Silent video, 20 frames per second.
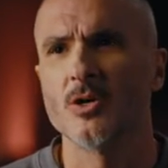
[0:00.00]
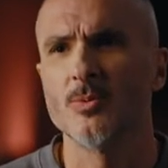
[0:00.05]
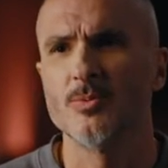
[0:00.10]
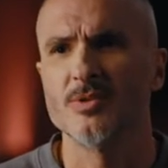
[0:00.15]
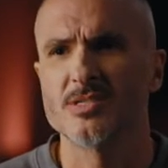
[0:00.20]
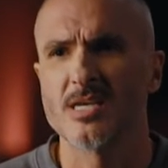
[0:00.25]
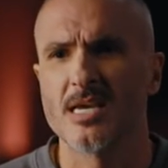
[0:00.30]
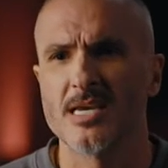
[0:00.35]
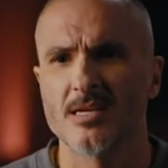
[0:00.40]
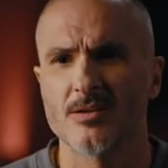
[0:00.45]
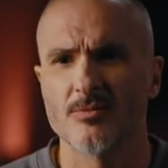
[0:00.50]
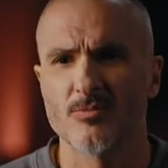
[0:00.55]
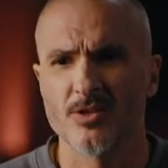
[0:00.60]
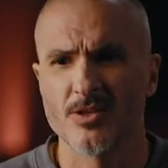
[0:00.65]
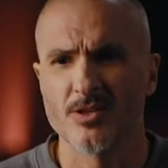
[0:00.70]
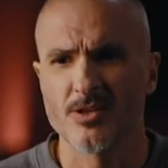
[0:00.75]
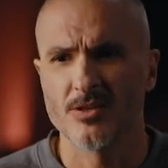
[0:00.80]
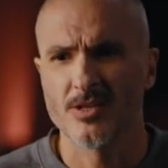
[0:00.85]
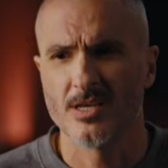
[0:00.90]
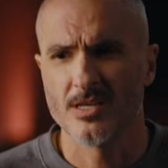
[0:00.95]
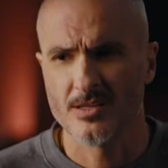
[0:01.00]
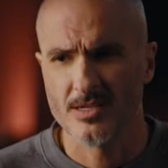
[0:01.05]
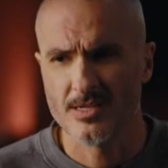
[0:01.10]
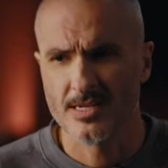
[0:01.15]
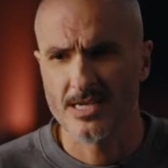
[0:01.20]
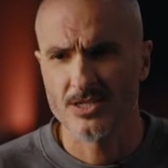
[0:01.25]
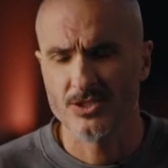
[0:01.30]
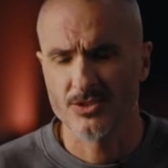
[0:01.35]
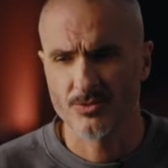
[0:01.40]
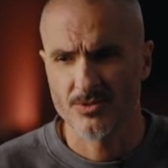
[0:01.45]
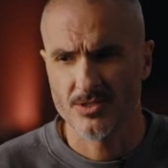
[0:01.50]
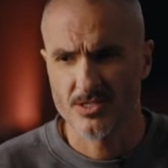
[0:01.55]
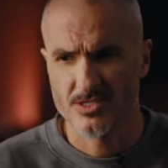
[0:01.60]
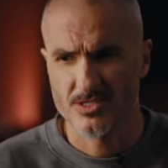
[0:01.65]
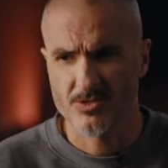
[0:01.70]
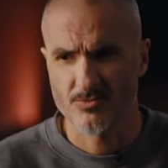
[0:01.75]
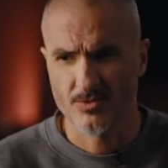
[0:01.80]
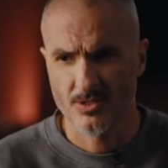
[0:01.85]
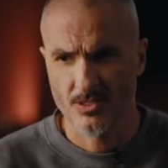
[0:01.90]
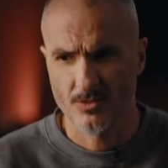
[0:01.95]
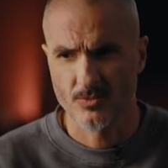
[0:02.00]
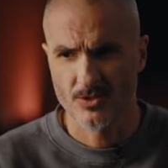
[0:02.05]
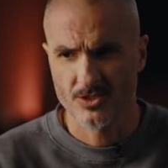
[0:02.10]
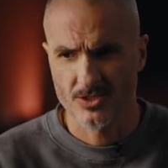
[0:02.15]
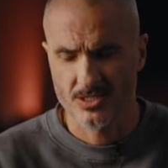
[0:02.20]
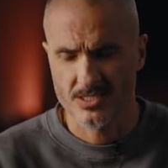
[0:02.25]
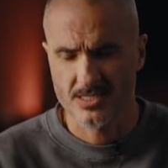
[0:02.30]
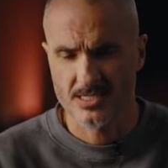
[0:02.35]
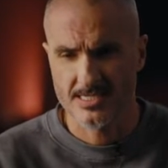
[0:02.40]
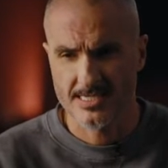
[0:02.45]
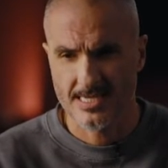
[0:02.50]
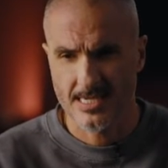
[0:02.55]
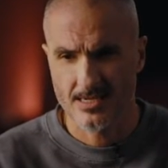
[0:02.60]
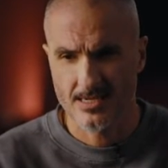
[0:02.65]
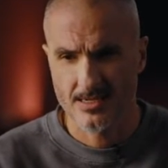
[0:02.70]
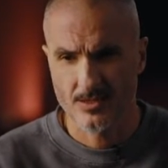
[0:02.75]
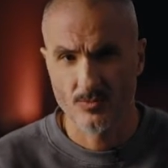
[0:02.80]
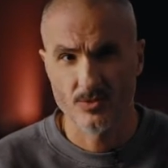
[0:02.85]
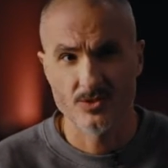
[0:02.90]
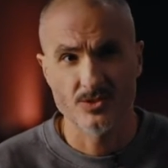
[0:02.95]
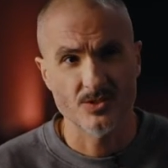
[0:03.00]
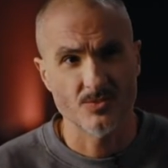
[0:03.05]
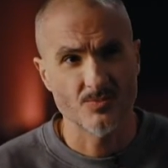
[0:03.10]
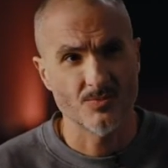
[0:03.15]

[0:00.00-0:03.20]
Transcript: hope you take it in the nature in which it's intended, which is